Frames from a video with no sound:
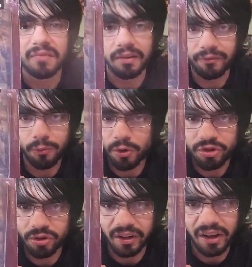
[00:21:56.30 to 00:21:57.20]

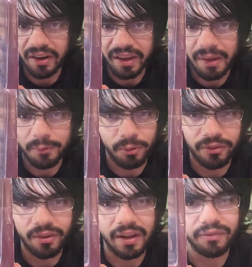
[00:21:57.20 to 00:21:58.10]
Unfortunately, a lot of games were
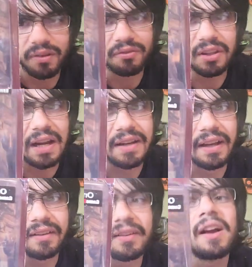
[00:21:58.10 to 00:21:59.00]
still like
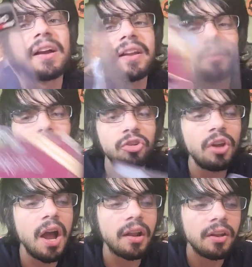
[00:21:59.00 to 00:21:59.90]
$59.99. I'm
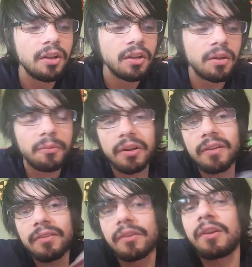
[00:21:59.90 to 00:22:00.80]
shocked, but
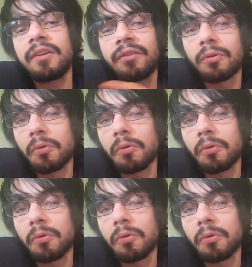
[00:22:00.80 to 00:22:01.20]
he's there. He's